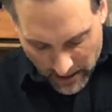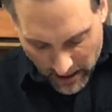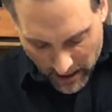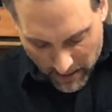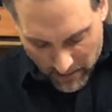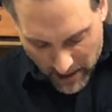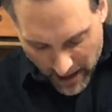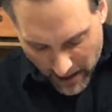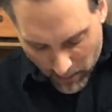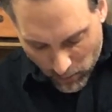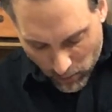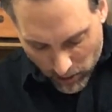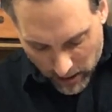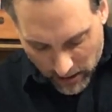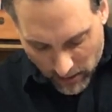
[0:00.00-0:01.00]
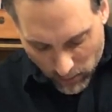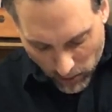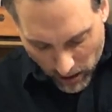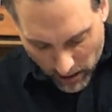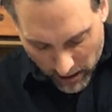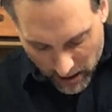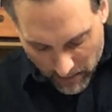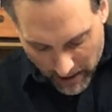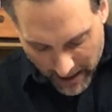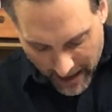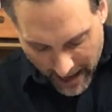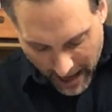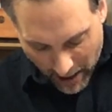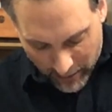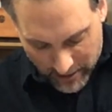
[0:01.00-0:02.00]
I'm not really worried about
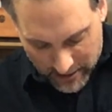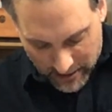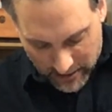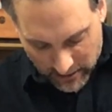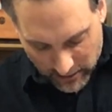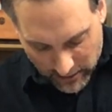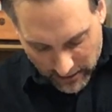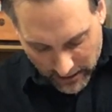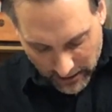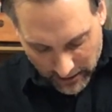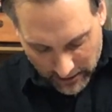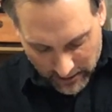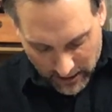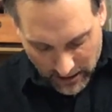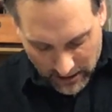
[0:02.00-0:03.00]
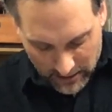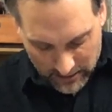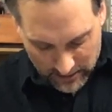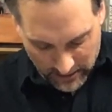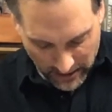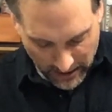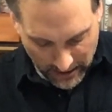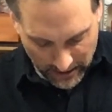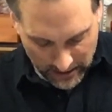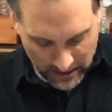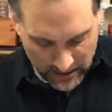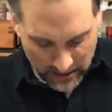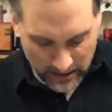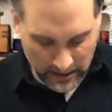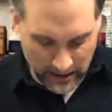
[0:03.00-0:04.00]
how this is looking on the inside.
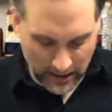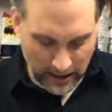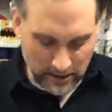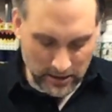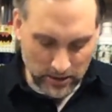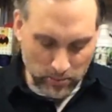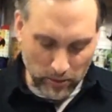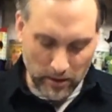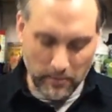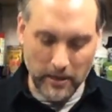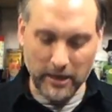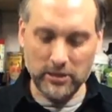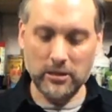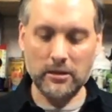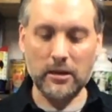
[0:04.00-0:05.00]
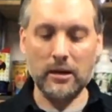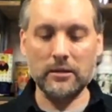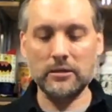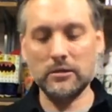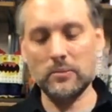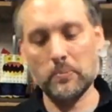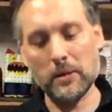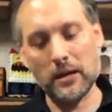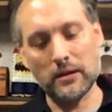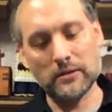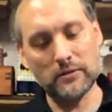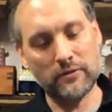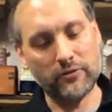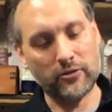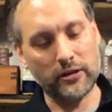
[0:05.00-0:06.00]
I just want to make sure that it
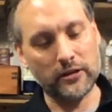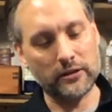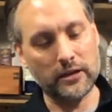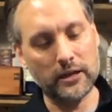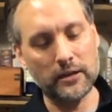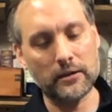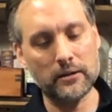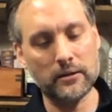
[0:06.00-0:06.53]
spins freely.